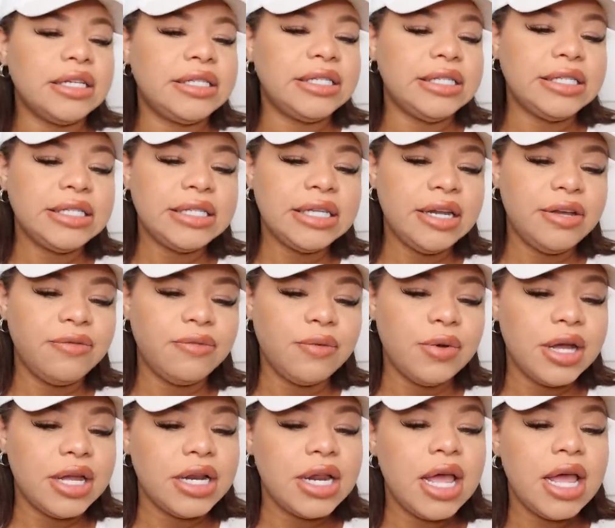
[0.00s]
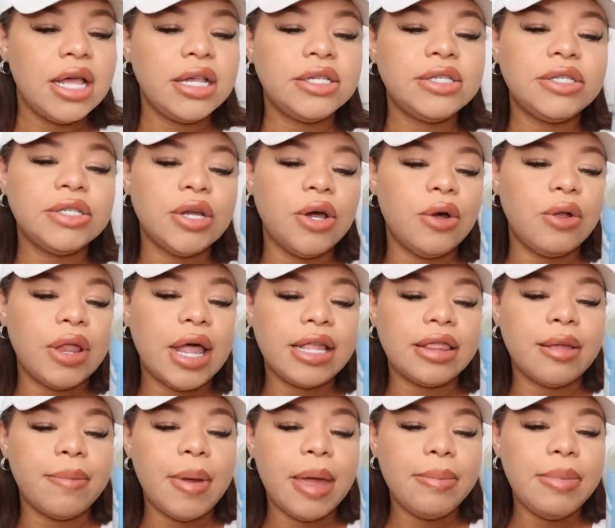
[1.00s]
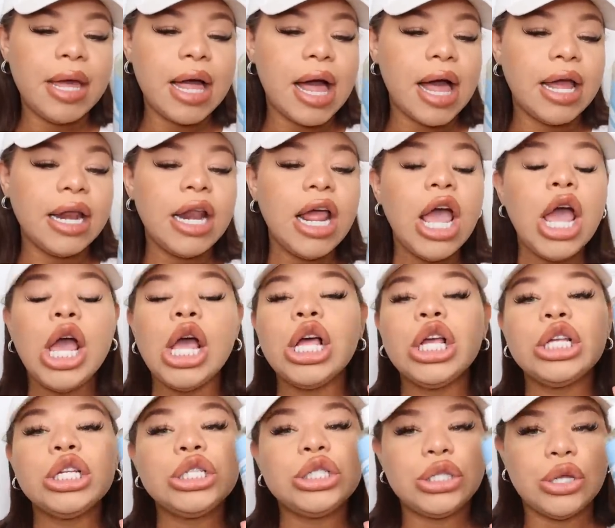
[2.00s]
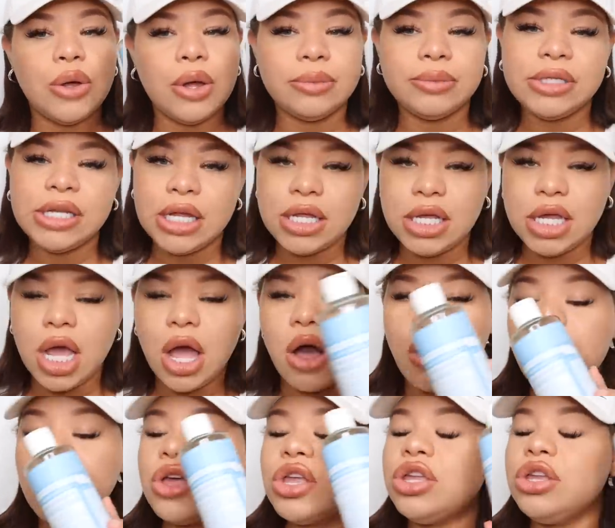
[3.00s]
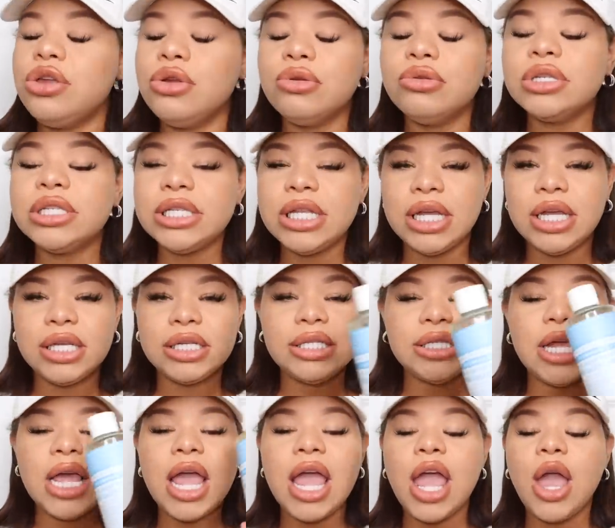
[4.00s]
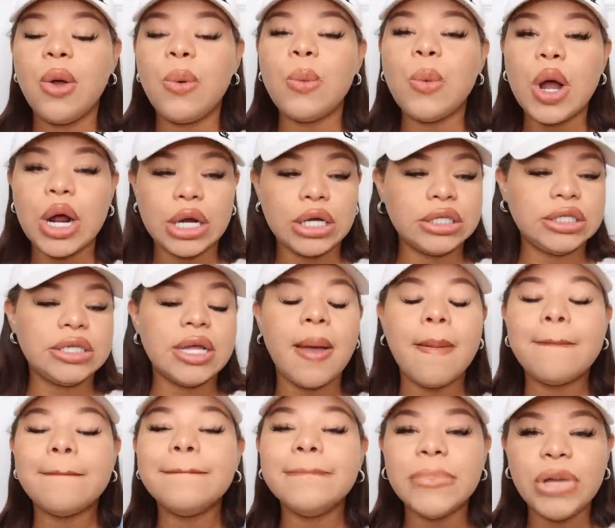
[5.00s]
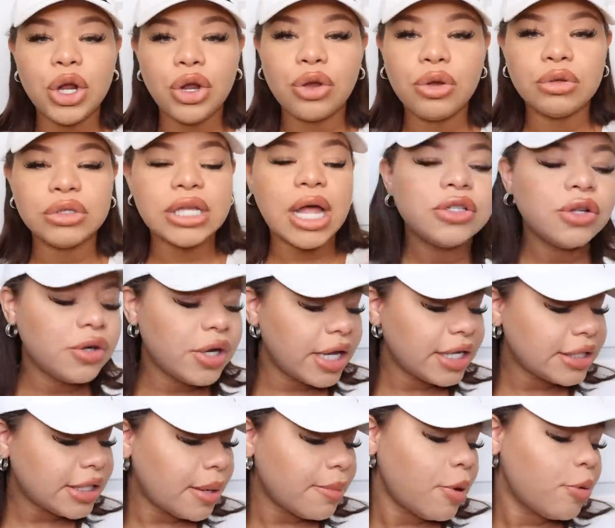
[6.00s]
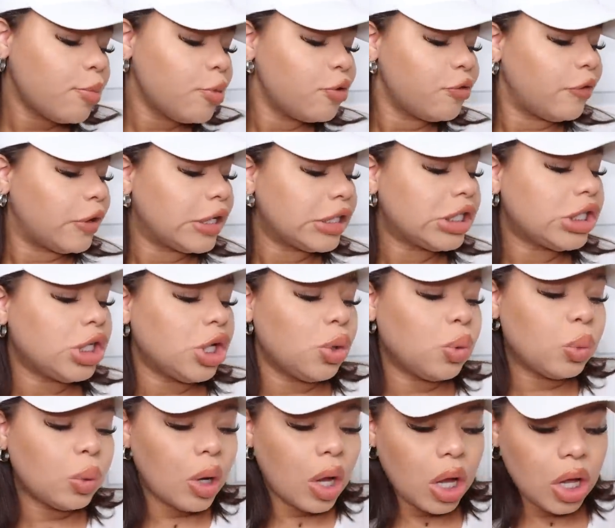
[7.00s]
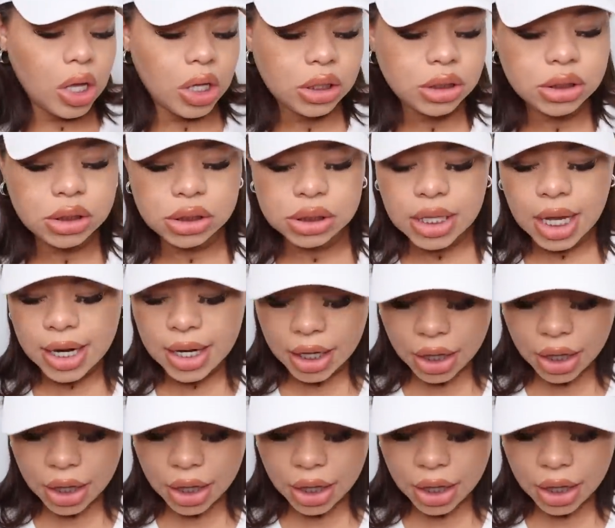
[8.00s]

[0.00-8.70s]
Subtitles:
the sensitive one, so like the baby kind. So I'm telling y'all, use this, it works. Miracles. So next I'm gonna move on to Ross. I